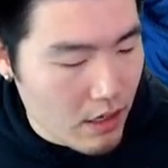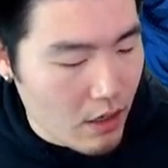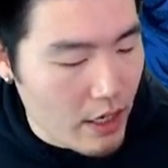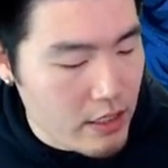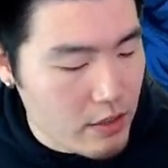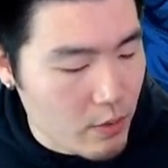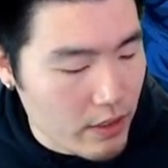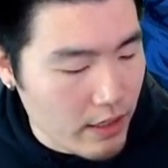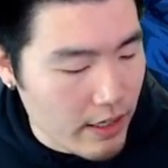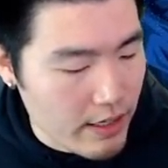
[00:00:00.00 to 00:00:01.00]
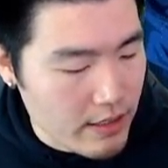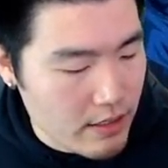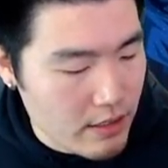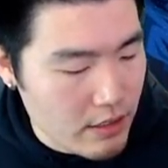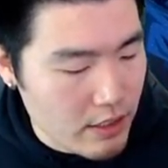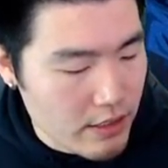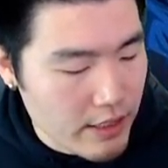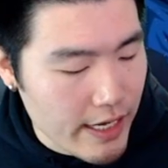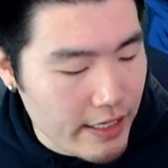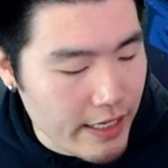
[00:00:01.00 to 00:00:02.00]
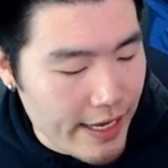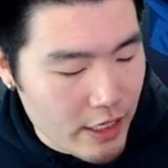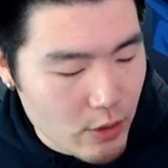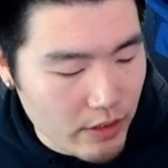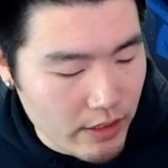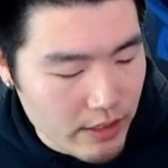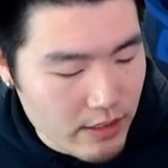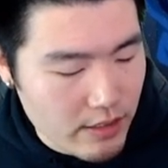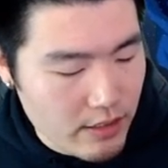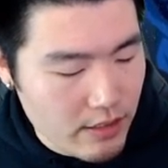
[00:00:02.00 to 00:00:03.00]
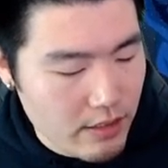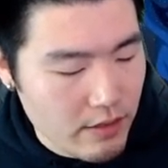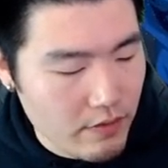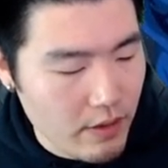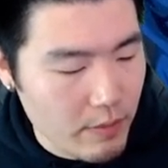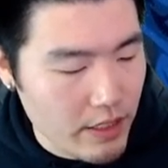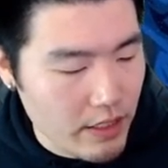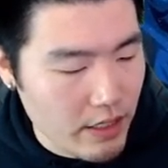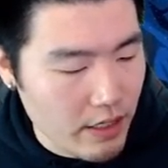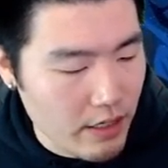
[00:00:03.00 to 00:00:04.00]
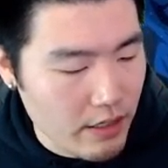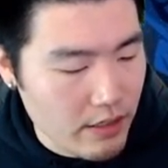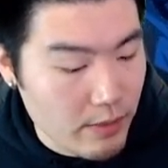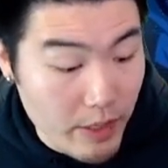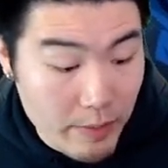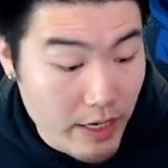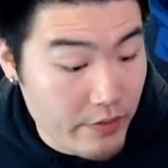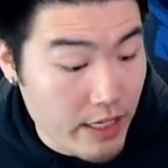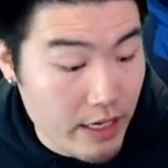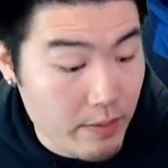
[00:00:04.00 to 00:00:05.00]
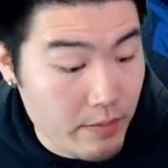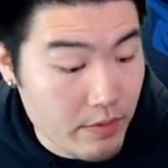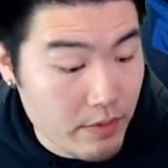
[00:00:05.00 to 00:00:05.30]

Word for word: oh, I just realized she doesn't get any extra links from the uh, Supreme Kai of Time.